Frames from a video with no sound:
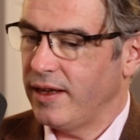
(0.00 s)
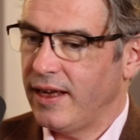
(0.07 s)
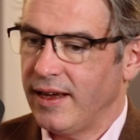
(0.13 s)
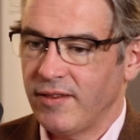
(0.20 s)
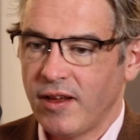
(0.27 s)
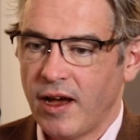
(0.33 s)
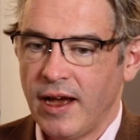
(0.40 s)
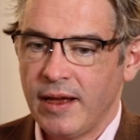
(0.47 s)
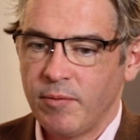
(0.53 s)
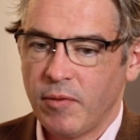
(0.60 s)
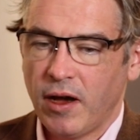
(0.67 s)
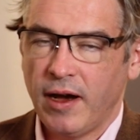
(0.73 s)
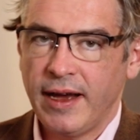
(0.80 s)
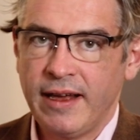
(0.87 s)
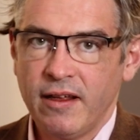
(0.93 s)
Yeah,
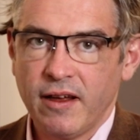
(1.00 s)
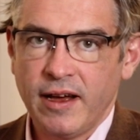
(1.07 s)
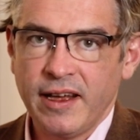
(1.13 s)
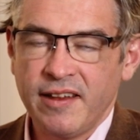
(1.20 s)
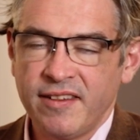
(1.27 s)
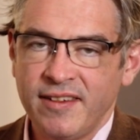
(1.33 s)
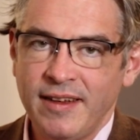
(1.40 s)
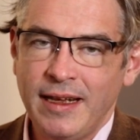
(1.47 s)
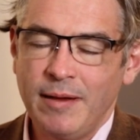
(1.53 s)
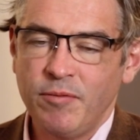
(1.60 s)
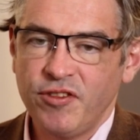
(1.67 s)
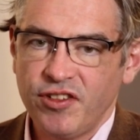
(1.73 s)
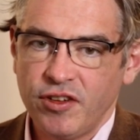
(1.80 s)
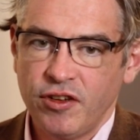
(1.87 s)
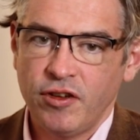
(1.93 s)
I'm, I, I
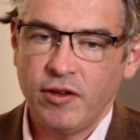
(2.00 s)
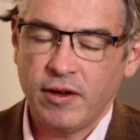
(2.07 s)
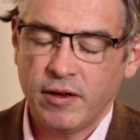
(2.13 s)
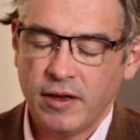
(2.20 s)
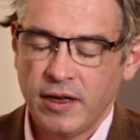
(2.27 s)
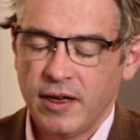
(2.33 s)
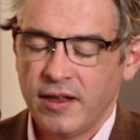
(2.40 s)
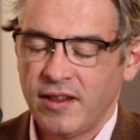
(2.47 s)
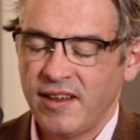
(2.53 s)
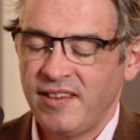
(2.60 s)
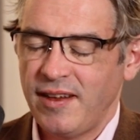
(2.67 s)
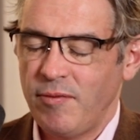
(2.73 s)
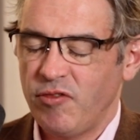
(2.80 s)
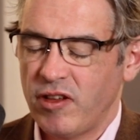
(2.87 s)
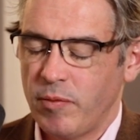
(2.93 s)
seem to, there
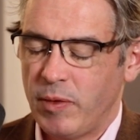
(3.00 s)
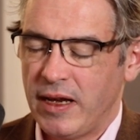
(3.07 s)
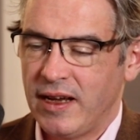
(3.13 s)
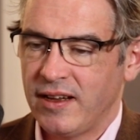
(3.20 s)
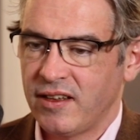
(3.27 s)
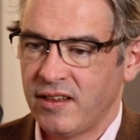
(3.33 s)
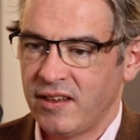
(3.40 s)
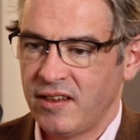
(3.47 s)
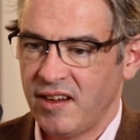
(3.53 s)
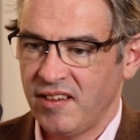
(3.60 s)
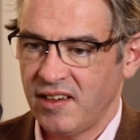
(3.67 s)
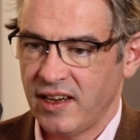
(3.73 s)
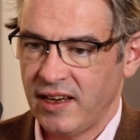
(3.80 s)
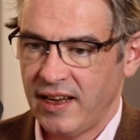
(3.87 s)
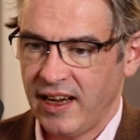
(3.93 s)
seems to be a
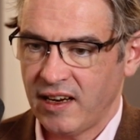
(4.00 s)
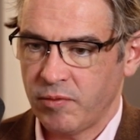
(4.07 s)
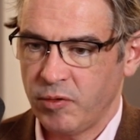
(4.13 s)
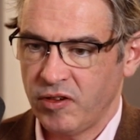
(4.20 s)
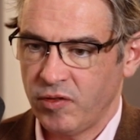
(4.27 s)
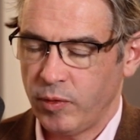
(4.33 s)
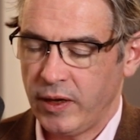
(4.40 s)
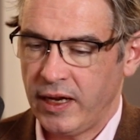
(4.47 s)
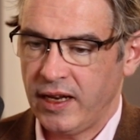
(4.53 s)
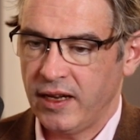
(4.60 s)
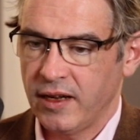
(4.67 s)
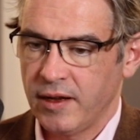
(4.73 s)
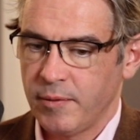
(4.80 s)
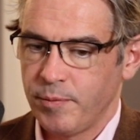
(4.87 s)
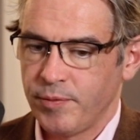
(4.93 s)
disconnect
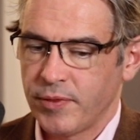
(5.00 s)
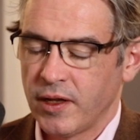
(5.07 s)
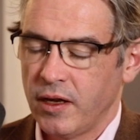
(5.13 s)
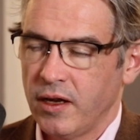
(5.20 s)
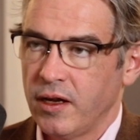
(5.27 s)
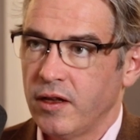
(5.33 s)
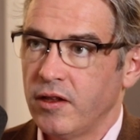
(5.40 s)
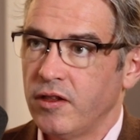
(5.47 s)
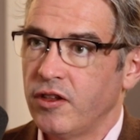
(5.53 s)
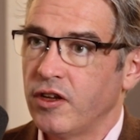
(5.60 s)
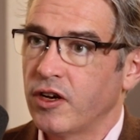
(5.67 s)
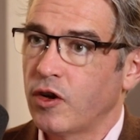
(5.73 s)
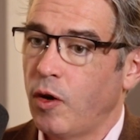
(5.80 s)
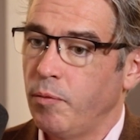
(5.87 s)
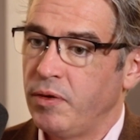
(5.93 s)
between
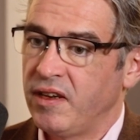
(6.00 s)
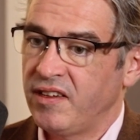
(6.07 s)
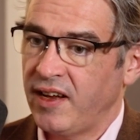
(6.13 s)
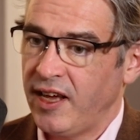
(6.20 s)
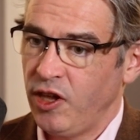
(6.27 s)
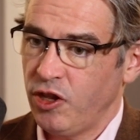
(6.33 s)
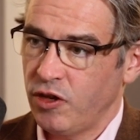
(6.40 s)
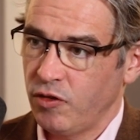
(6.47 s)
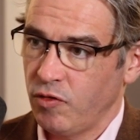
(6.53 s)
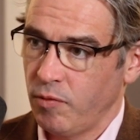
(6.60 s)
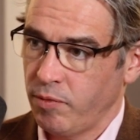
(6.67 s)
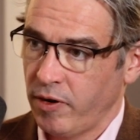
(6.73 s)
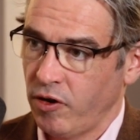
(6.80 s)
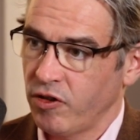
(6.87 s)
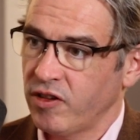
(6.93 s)
the computational
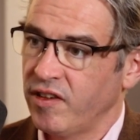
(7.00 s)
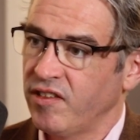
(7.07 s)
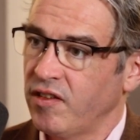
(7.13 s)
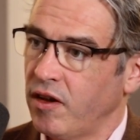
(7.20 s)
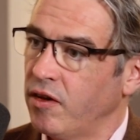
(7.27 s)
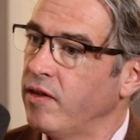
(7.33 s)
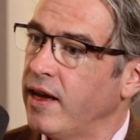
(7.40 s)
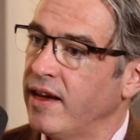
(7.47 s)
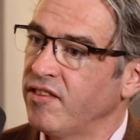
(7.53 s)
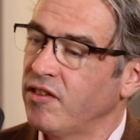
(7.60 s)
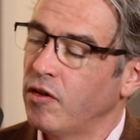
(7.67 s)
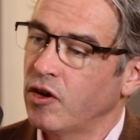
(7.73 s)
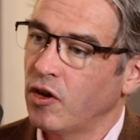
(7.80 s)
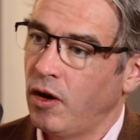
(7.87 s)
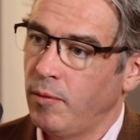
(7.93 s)
approach. so yeah,
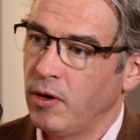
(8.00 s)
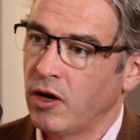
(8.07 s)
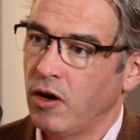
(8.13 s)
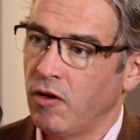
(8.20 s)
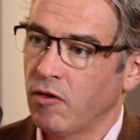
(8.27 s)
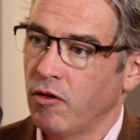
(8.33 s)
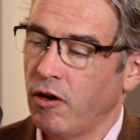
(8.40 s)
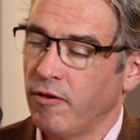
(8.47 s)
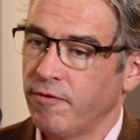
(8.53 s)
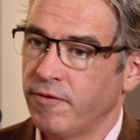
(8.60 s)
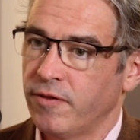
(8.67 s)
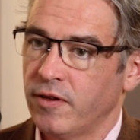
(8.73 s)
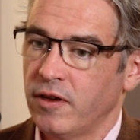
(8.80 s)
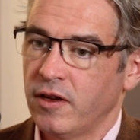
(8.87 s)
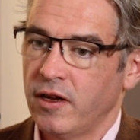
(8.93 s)
so a mm-hmm.
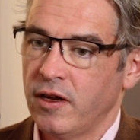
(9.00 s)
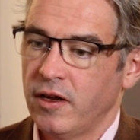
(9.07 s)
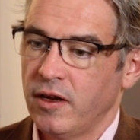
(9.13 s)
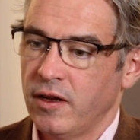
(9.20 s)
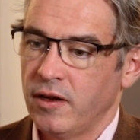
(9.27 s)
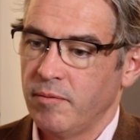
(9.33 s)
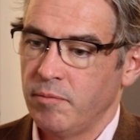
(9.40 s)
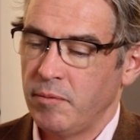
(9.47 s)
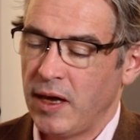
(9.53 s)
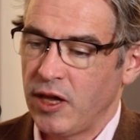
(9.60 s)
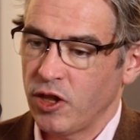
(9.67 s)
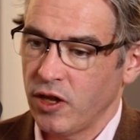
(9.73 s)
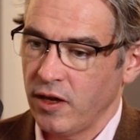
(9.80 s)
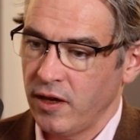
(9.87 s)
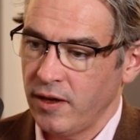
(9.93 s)
Kolmogorov
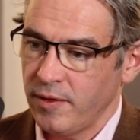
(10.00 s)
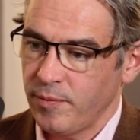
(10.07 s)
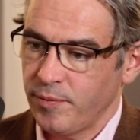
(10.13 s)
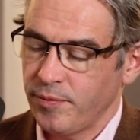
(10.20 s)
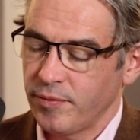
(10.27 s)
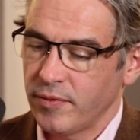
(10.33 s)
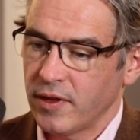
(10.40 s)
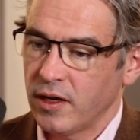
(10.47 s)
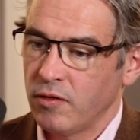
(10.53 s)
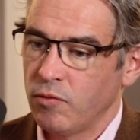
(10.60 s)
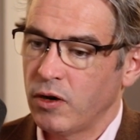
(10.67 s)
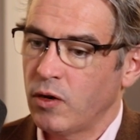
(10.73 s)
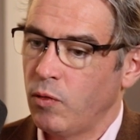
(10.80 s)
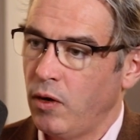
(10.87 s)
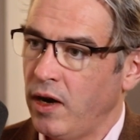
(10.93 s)
measure
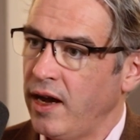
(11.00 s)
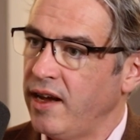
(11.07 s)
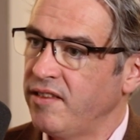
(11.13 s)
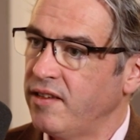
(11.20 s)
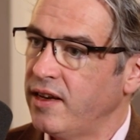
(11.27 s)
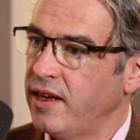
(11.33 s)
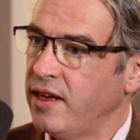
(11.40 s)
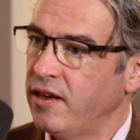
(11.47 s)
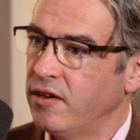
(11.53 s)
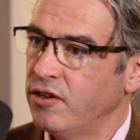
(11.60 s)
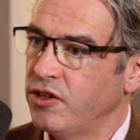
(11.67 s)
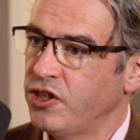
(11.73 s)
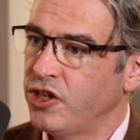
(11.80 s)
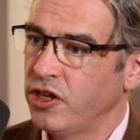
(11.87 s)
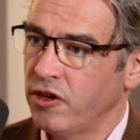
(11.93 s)
requires a
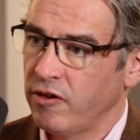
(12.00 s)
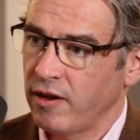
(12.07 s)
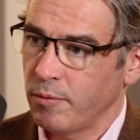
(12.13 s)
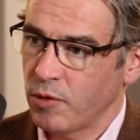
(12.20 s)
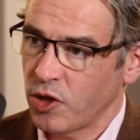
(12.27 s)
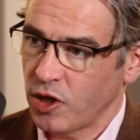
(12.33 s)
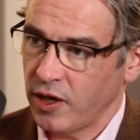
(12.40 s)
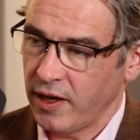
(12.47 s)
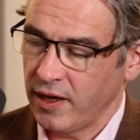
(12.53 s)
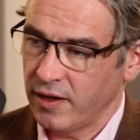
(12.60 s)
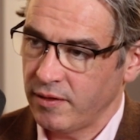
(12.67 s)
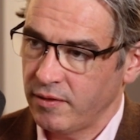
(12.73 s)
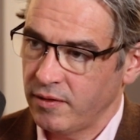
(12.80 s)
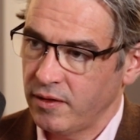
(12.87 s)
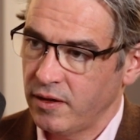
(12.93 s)
Turing
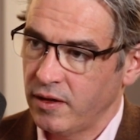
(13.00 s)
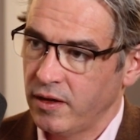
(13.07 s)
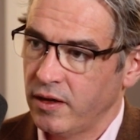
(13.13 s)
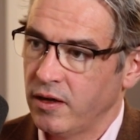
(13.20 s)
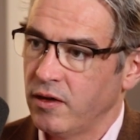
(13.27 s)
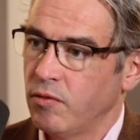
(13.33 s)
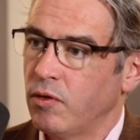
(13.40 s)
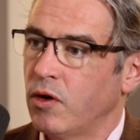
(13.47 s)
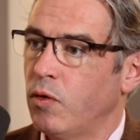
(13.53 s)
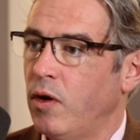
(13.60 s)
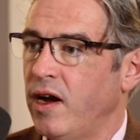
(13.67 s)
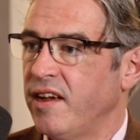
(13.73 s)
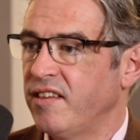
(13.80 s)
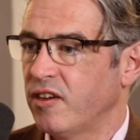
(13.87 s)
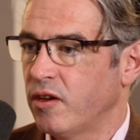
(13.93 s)
machine, mm-hmm.
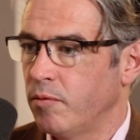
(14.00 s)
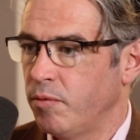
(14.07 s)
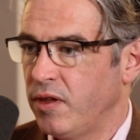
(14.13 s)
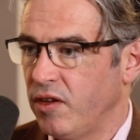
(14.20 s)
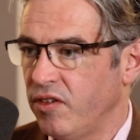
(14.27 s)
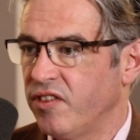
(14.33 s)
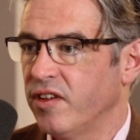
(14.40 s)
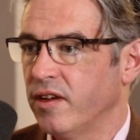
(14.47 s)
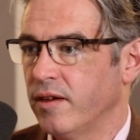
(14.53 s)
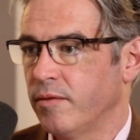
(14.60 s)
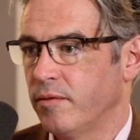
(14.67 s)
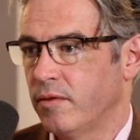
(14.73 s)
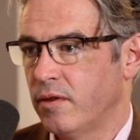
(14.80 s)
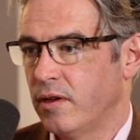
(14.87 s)
requires a computer.